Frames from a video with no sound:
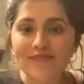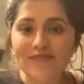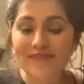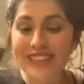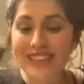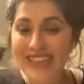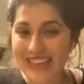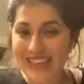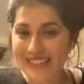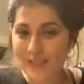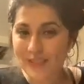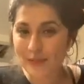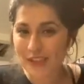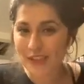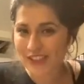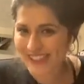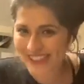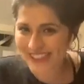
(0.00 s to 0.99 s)
Yes, we are
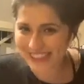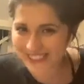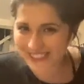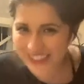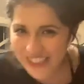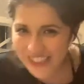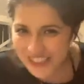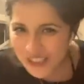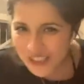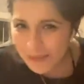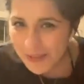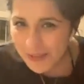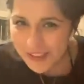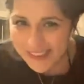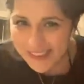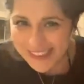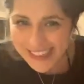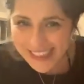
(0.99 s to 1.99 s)
eating
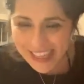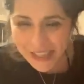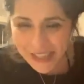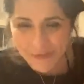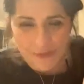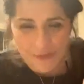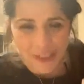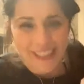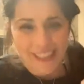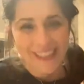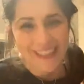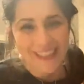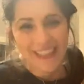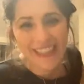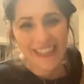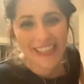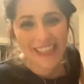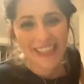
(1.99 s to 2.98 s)
vegetables tonight,
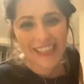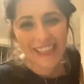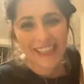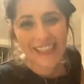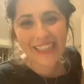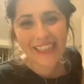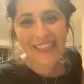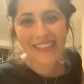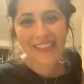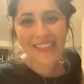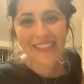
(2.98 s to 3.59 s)
Frankie.